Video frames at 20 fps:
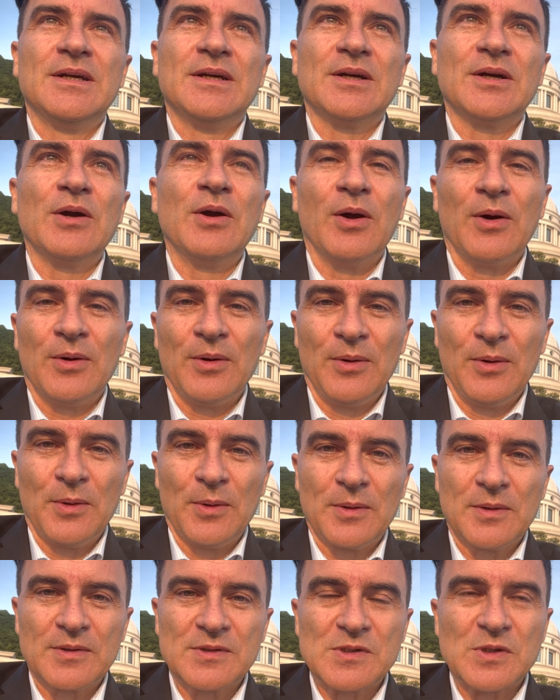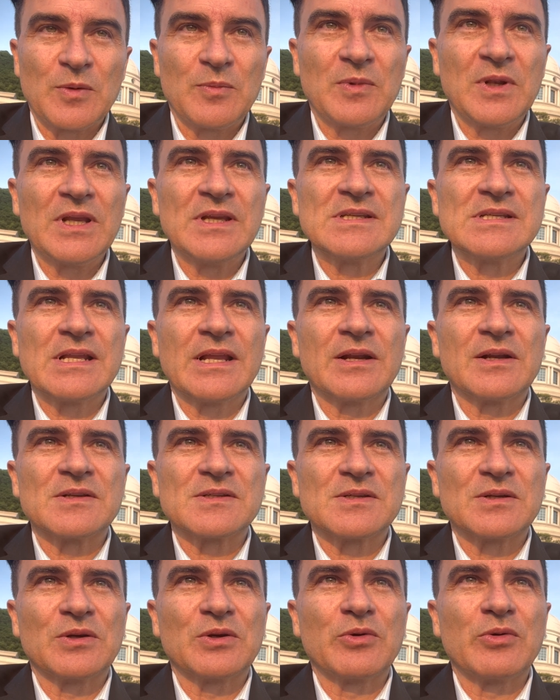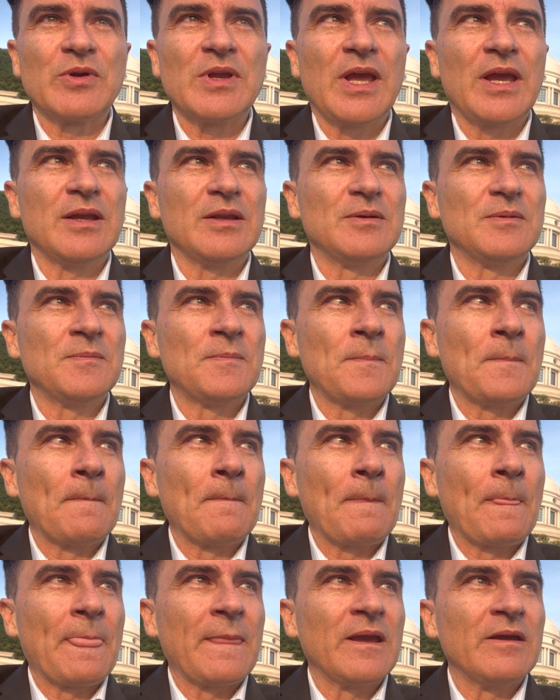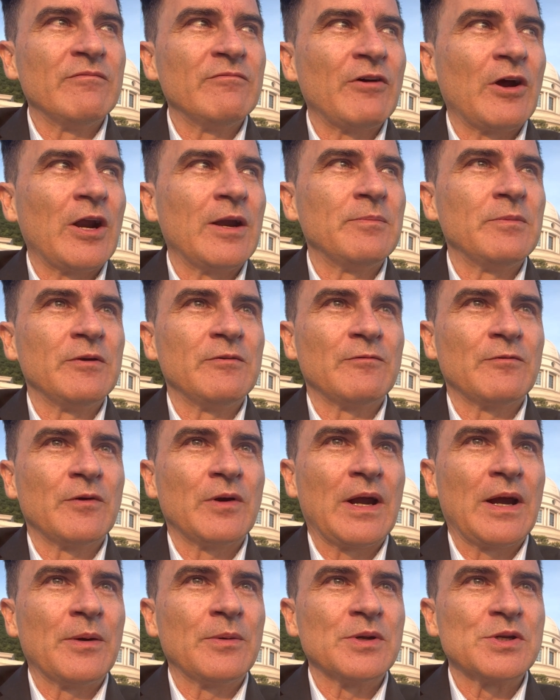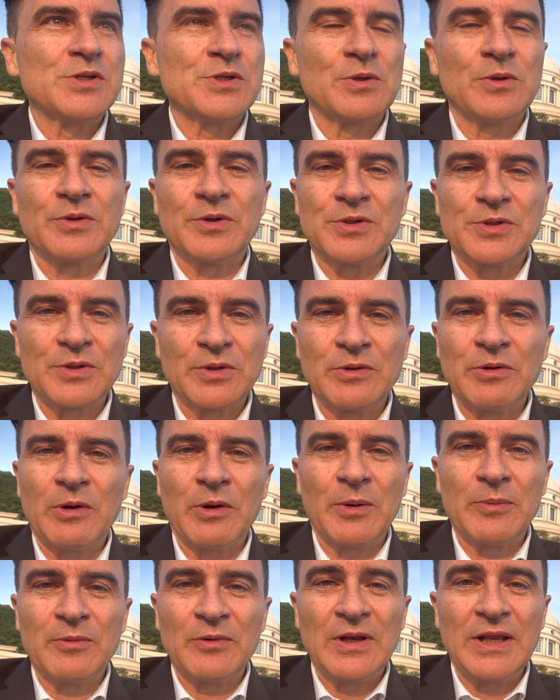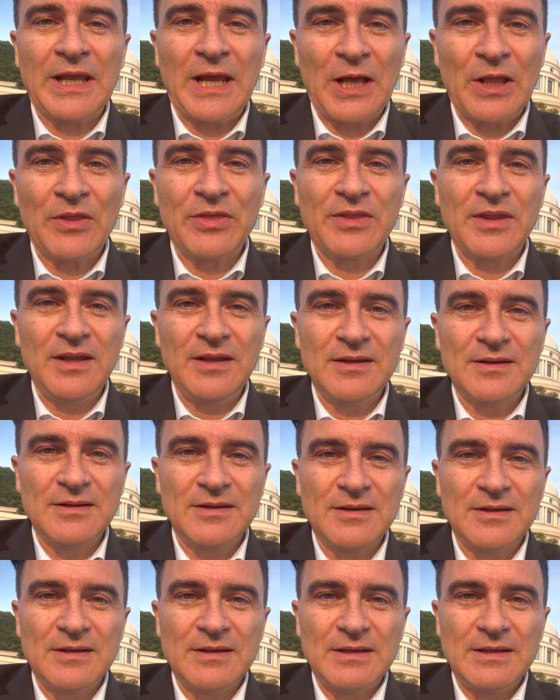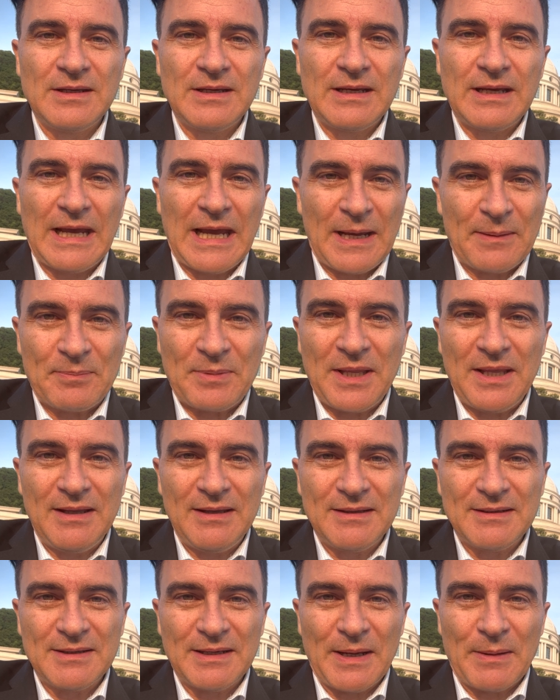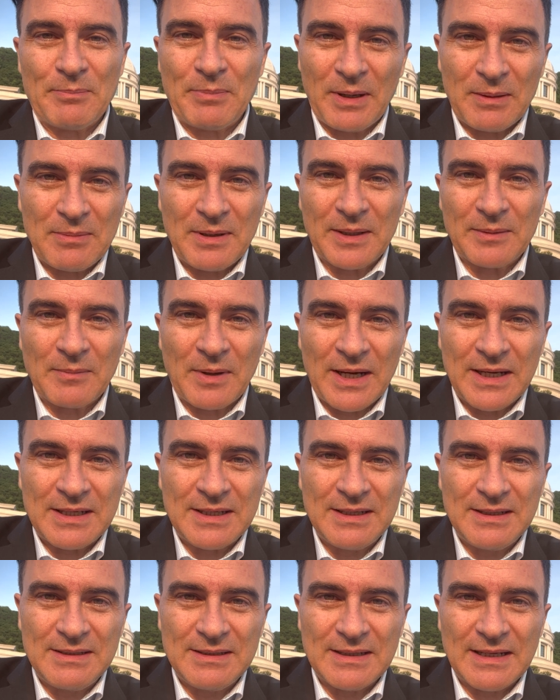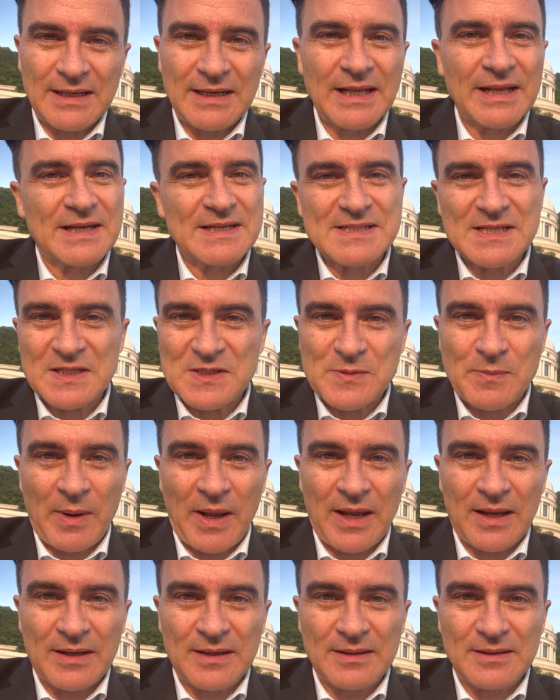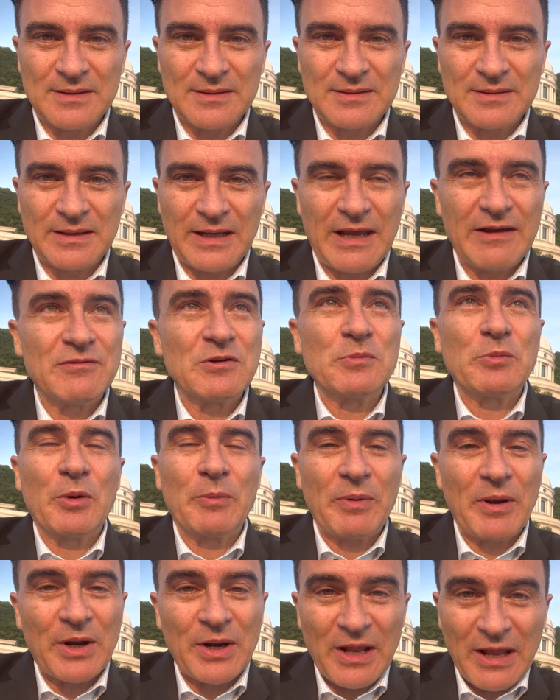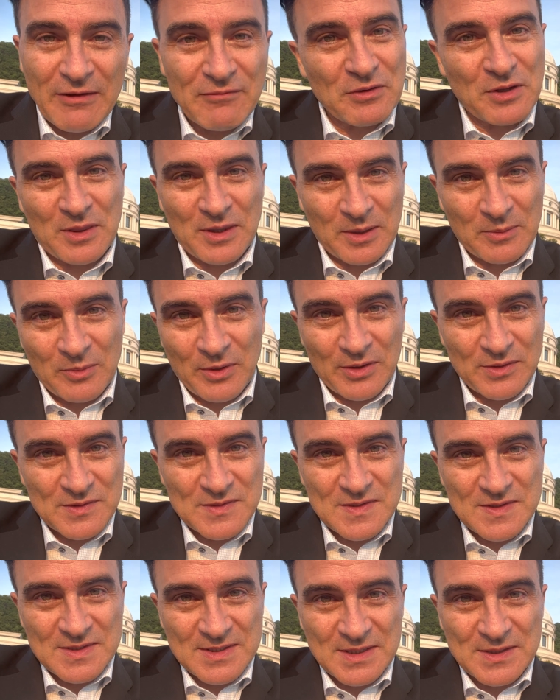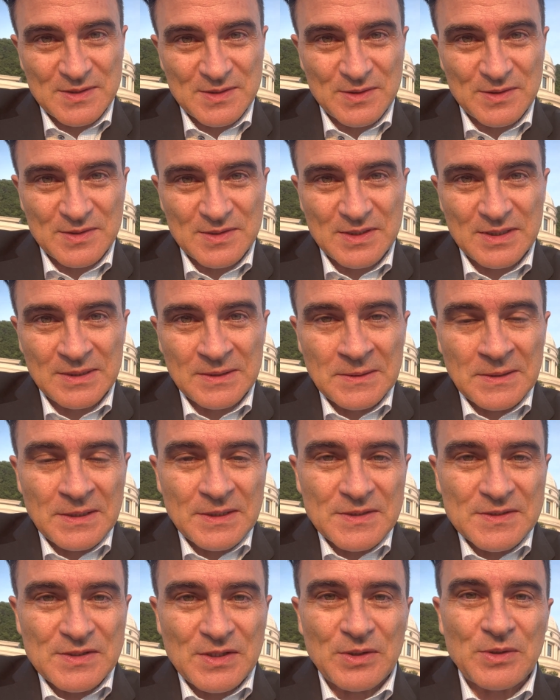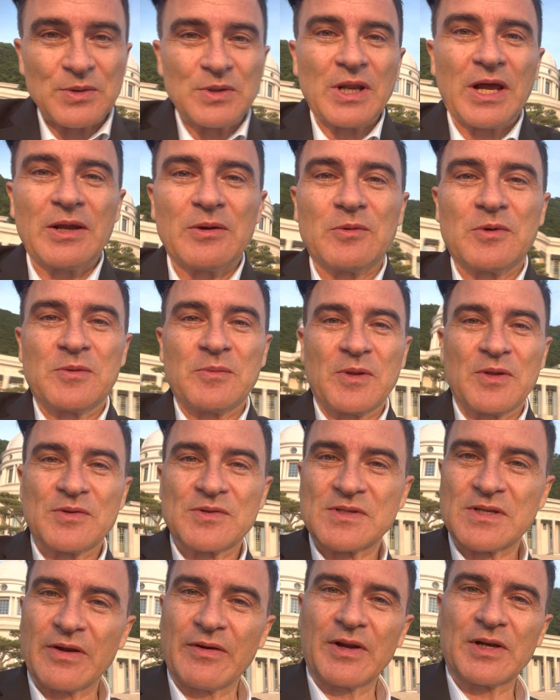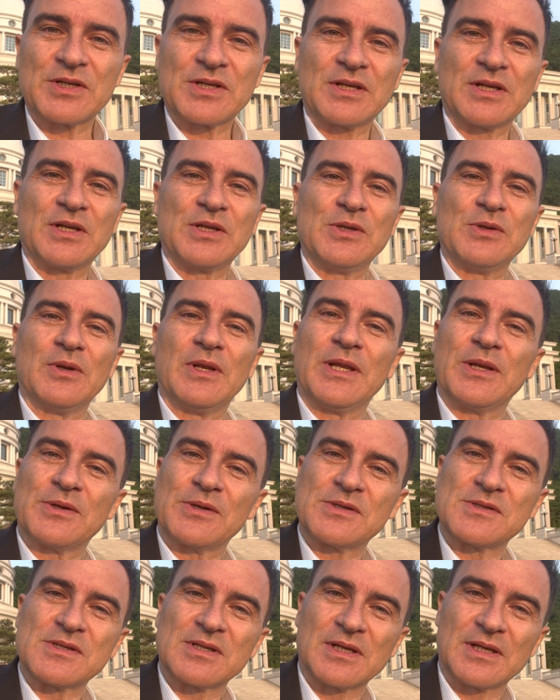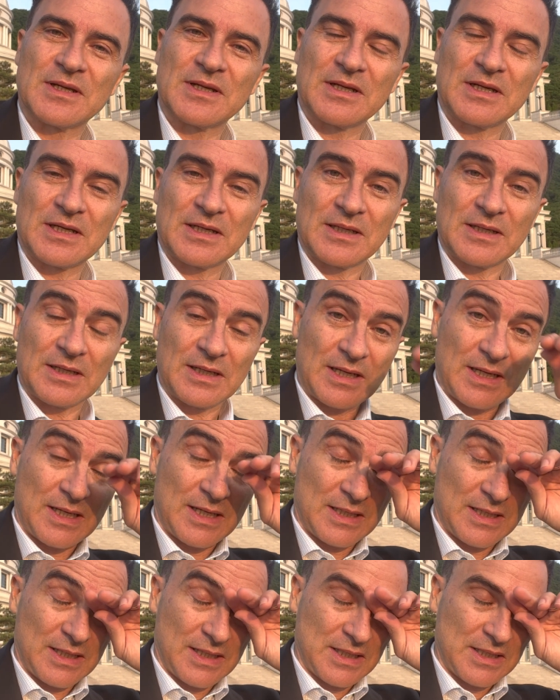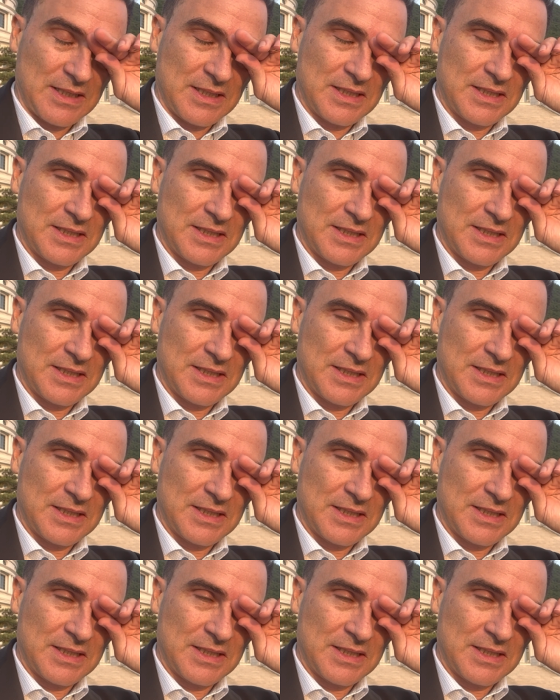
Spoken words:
goal. So please let us create environment for our children to grow up really healthy, happy, and public-minded, and let us expand. Heaven prepared everything, brothers and sisters. So unite with Mother's direction and new leaders, and then